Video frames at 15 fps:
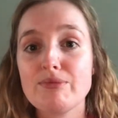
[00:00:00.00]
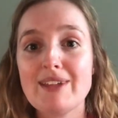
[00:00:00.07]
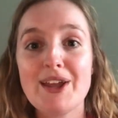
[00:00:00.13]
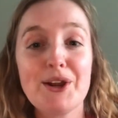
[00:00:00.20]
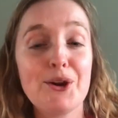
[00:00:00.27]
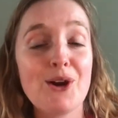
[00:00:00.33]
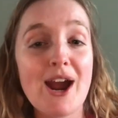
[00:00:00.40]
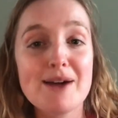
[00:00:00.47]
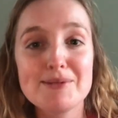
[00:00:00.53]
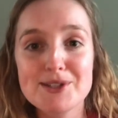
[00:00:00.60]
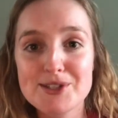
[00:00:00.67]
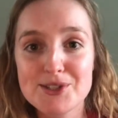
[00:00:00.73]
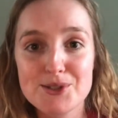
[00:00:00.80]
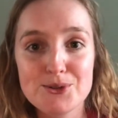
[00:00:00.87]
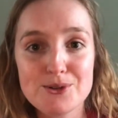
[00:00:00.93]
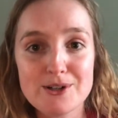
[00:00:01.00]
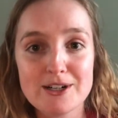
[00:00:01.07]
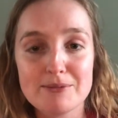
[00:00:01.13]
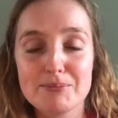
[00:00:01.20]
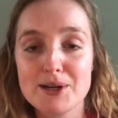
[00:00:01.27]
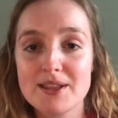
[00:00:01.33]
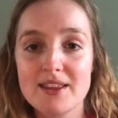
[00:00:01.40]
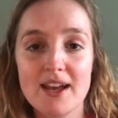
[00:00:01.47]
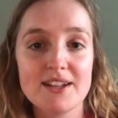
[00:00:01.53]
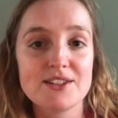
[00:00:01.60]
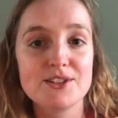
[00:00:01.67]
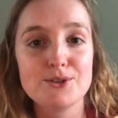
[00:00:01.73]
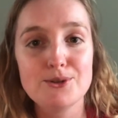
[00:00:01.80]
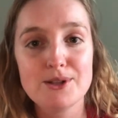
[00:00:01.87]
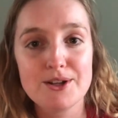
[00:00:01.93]
grab a stool, put that
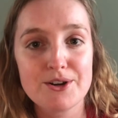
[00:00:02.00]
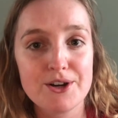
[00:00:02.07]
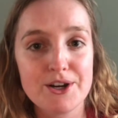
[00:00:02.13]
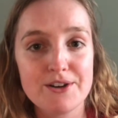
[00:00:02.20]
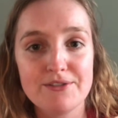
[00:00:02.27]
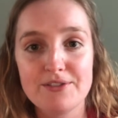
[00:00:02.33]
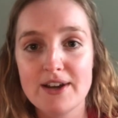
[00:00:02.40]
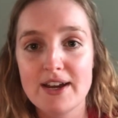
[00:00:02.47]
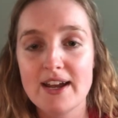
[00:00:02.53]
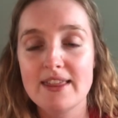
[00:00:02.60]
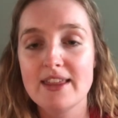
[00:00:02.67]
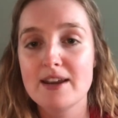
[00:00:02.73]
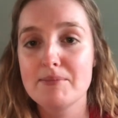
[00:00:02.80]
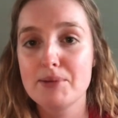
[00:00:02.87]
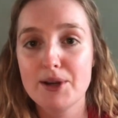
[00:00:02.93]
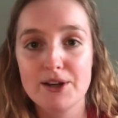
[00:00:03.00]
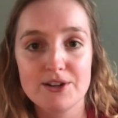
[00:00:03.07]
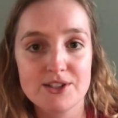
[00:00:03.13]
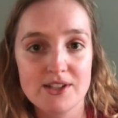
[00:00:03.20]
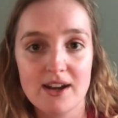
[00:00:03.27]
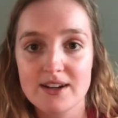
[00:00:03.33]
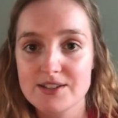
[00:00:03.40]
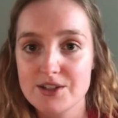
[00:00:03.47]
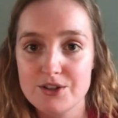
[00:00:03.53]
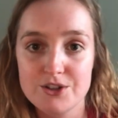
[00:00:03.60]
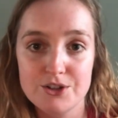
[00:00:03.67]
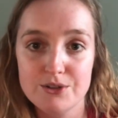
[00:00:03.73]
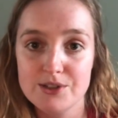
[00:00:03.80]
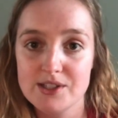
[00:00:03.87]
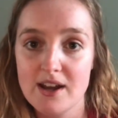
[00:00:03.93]
stool under your foot, and then put your socks and
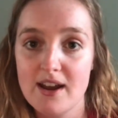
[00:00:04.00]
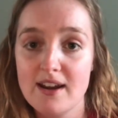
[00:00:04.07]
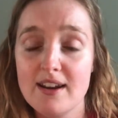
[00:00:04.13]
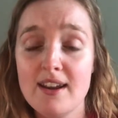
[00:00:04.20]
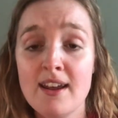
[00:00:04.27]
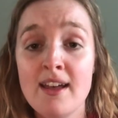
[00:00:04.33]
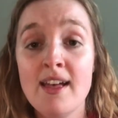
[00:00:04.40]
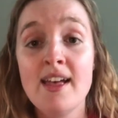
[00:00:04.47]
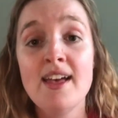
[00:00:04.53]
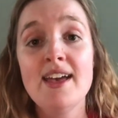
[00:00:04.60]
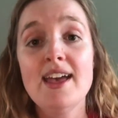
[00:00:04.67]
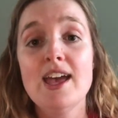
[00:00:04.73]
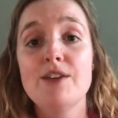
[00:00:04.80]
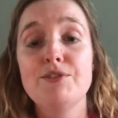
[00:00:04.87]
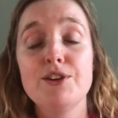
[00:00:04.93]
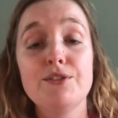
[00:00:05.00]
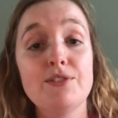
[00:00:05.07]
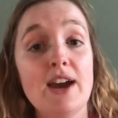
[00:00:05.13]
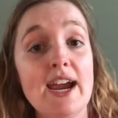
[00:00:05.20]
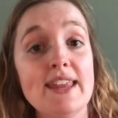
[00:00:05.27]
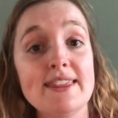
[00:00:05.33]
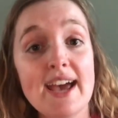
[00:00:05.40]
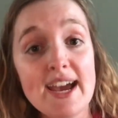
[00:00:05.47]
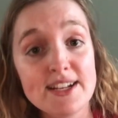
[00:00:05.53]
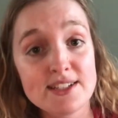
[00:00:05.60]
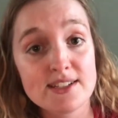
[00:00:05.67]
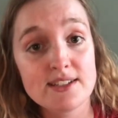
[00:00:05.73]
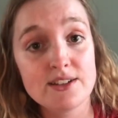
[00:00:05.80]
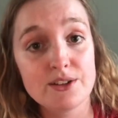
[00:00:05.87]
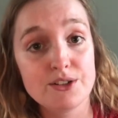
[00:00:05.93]
shoes on. If you find that's
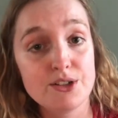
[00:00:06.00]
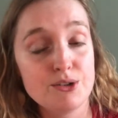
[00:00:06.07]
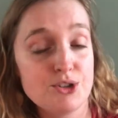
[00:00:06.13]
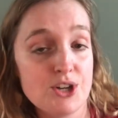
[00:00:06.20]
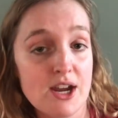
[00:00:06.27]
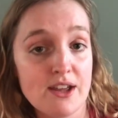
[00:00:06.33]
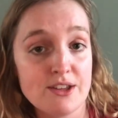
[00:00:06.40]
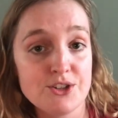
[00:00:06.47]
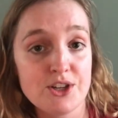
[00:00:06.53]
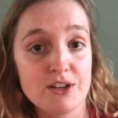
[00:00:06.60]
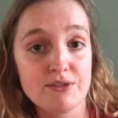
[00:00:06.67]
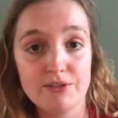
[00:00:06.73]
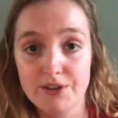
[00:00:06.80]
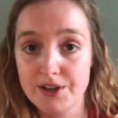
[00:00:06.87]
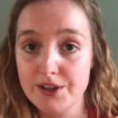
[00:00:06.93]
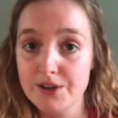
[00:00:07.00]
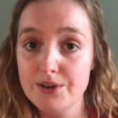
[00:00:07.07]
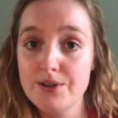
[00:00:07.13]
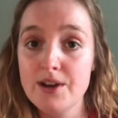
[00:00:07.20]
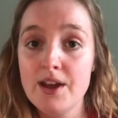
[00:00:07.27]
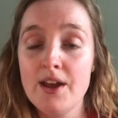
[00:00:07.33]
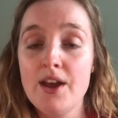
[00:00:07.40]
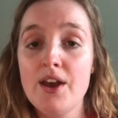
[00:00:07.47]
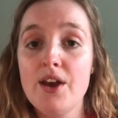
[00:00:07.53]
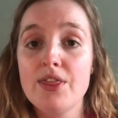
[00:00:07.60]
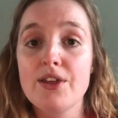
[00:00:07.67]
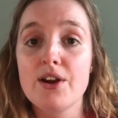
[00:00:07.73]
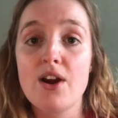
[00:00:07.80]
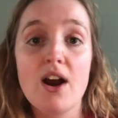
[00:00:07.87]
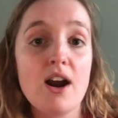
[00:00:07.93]
still too challenging for you,
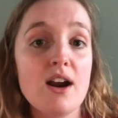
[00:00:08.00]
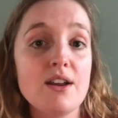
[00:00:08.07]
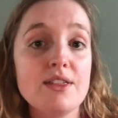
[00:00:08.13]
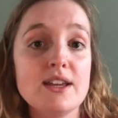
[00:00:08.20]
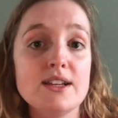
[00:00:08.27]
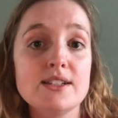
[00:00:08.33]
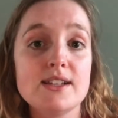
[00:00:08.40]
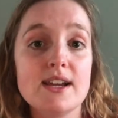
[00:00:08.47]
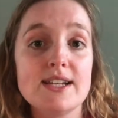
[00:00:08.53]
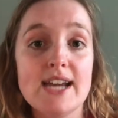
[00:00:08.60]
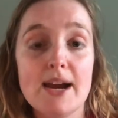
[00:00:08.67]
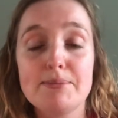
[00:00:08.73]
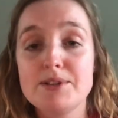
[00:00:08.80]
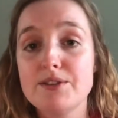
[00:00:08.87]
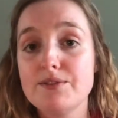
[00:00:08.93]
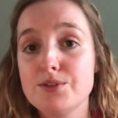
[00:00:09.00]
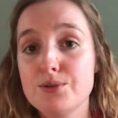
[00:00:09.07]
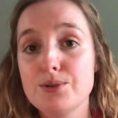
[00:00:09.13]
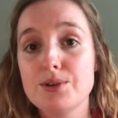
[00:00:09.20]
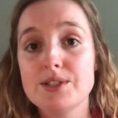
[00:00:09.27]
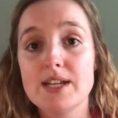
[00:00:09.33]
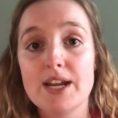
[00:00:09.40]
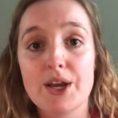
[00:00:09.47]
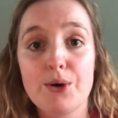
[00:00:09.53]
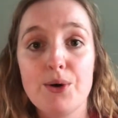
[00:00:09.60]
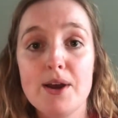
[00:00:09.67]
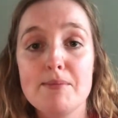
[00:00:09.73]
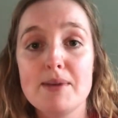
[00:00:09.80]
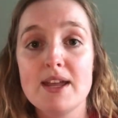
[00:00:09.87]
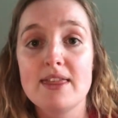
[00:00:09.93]
there are these adaptive tools and
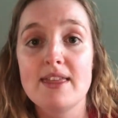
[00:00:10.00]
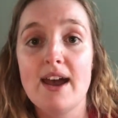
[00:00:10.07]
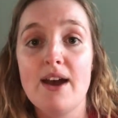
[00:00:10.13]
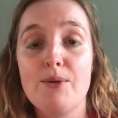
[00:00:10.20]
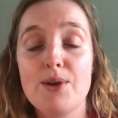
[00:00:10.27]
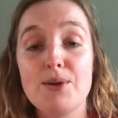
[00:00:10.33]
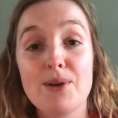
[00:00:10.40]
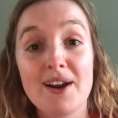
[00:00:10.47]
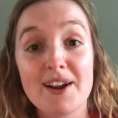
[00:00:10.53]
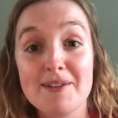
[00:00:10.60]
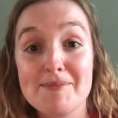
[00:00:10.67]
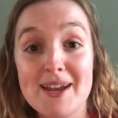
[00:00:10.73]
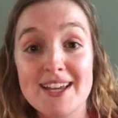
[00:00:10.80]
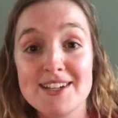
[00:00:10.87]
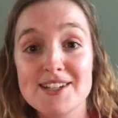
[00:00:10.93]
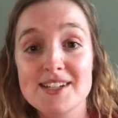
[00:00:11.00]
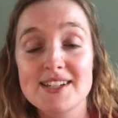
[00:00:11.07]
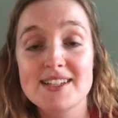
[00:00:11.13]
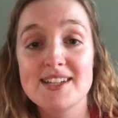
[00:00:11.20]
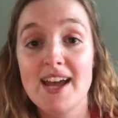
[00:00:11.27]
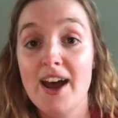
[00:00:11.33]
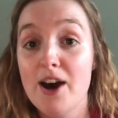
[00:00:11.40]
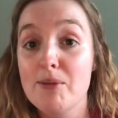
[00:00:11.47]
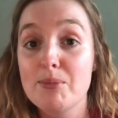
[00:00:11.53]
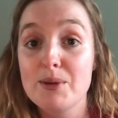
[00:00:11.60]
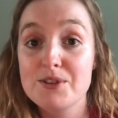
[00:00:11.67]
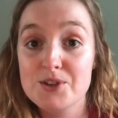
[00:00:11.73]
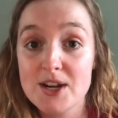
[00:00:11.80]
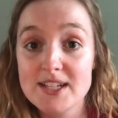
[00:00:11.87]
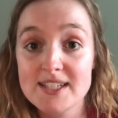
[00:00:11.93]
equipment that we recommend to help
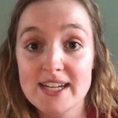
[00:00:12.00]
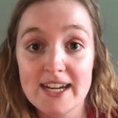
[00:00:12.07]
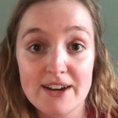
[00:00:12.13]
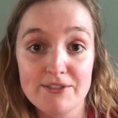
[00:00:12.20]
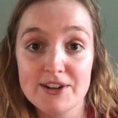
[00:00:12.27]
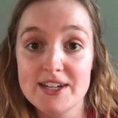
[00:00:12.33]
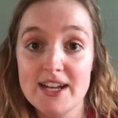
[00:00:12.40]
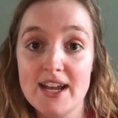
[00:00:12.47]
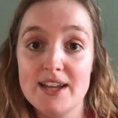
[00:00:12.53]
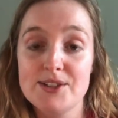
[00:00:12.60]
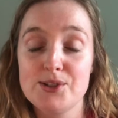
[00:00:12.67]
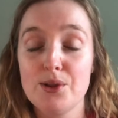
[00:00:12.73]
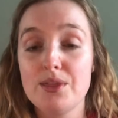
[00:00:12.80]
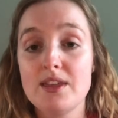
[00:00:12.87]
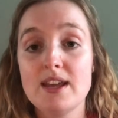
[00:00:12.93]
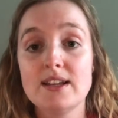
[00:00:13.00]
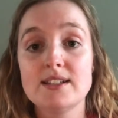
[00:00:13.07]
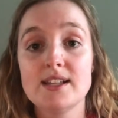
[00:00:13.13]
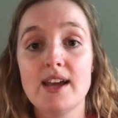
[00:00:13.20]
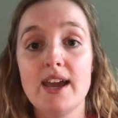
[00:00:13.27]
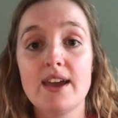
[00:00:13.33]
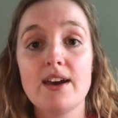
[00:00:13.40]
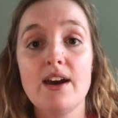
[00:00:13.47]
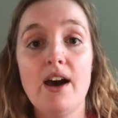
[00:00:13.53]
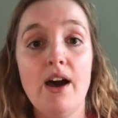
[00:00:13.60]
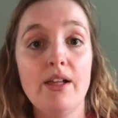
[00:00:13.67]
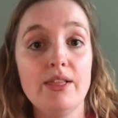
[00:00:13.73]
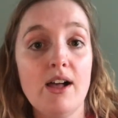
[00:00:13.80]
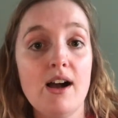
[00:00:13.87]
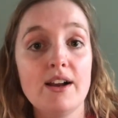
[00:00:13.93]
with dressing every day. So things like
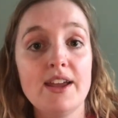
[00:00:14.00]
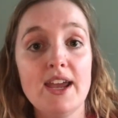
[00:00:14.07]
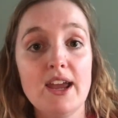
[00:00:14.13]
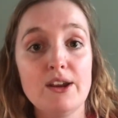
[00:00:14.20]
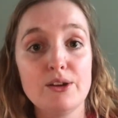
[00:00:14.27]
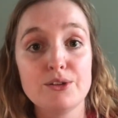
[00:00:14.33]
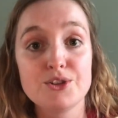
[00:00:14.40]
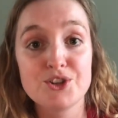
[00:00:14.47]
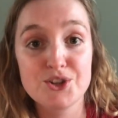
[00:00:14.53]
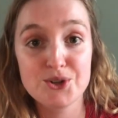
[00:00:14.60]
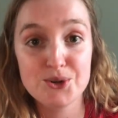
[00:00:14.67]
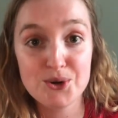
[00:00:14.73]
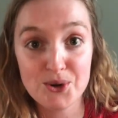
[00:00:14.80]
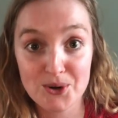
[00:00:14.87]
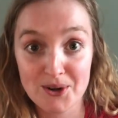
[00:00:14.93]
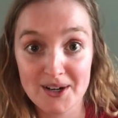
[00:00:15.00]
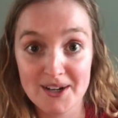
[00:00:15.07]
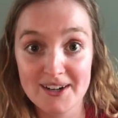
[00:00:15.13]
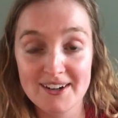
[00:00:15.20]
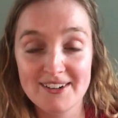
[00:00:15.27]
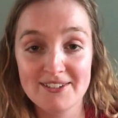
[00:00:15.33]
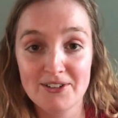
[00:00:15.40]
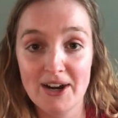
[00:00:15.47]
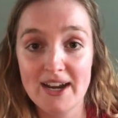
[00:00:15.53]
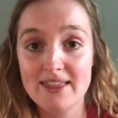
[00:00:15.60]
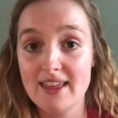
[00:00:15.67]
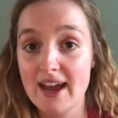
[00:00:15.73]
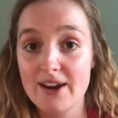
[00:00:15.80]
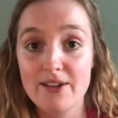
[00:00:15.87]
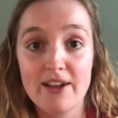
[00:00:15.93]
a long-handled shoe horn, right?
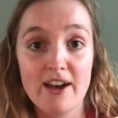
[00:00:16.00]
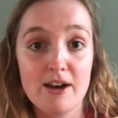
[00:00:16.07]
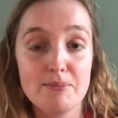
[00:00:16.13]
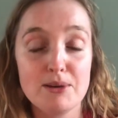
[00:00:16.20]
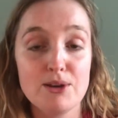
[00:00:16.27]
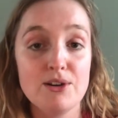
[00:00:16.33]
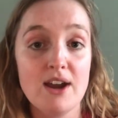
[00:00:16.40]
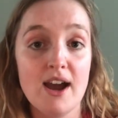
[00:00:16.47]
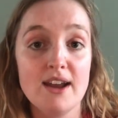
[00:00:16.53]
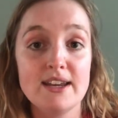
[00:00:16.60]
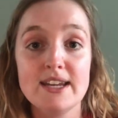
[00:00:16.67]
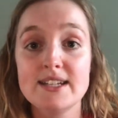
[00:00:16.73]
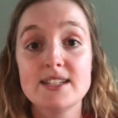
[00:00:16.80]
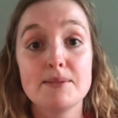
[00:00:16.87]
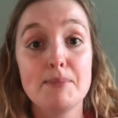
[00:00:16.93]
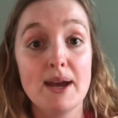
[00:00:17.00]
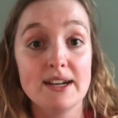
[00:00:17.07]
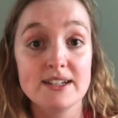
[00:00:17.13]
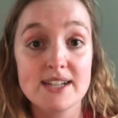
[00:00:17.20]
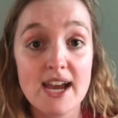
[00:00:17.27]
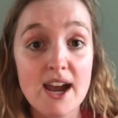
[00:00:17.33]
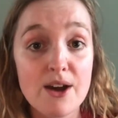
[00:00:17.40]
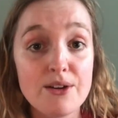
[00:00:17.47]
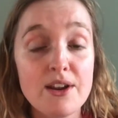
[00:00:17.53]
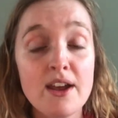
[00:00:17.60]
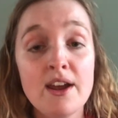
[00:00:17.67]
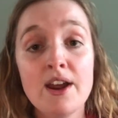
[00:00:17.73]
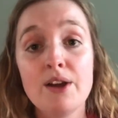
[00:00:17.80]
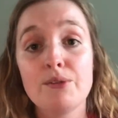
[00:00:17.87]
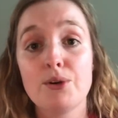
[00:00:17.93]
That'll help you not need to bend down,
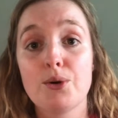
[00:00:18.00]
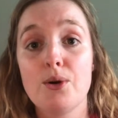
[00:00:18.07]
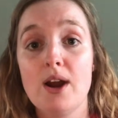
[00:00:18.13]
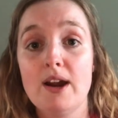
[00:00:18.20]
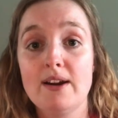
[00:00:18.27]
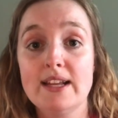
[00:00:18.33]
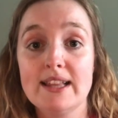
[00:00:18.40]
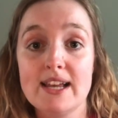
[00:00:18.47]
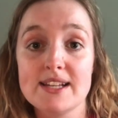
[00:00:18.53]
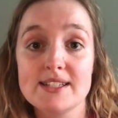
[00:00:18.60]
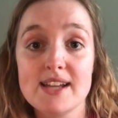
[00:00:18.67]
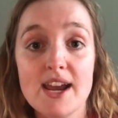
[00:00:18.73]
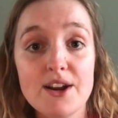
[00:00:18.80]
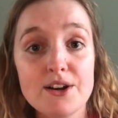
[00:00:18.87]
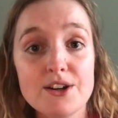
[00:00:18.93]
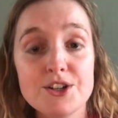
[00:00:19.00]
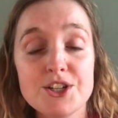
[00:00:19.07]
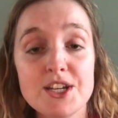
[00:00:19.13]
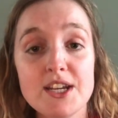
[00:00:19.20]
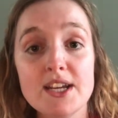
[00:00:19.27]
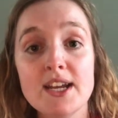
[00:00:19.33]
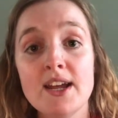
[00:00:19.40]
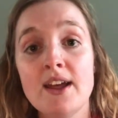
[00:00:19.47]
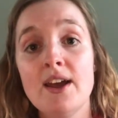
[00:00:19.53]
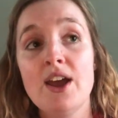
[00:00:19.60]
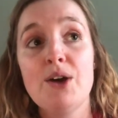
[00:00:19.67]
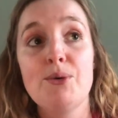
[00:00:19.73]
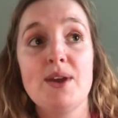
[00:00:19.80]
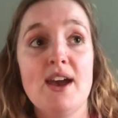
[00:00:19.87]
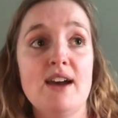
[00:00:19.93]
requiring less energy.
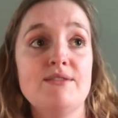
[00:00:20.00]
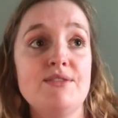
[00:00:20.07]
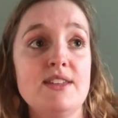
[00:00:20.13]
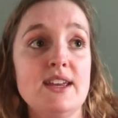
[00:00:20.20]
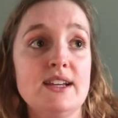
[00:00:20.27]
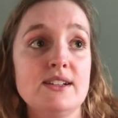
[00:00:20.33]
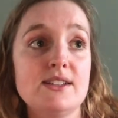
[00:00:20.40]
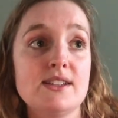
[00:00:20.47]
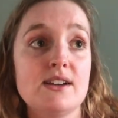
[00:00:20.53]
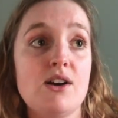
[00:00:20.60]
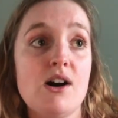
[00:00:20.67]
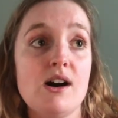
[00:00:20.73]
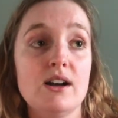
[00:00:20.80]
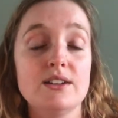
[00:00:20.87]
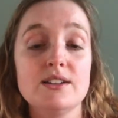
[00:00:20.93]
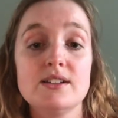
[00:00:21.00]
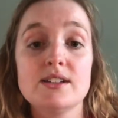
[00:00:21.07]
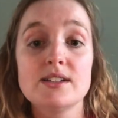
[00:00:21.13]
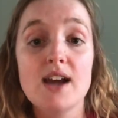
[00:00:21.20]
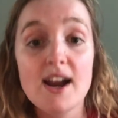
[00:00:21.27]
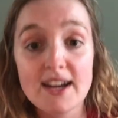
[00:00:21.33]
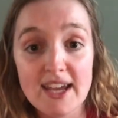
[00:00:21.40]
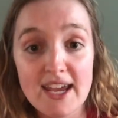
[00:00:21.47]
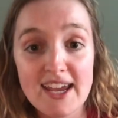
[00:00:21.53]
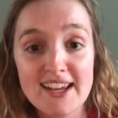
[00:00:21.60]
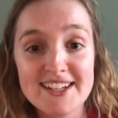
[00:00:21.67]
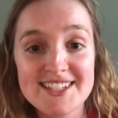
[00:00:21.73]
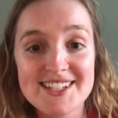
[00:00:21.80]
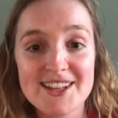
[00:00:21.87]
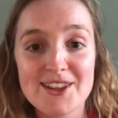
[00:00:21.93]
We have things called sock
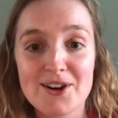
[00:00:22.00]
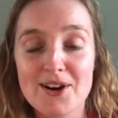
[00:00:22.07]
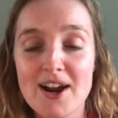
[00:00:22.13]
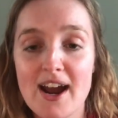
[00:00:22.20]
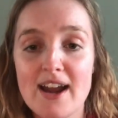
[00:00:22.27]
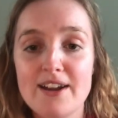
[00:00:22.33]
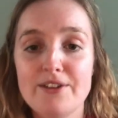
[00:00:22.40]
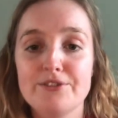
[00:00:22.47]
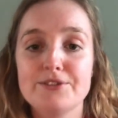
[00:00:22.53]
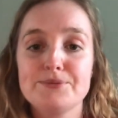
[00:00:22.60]
aids. They're kind of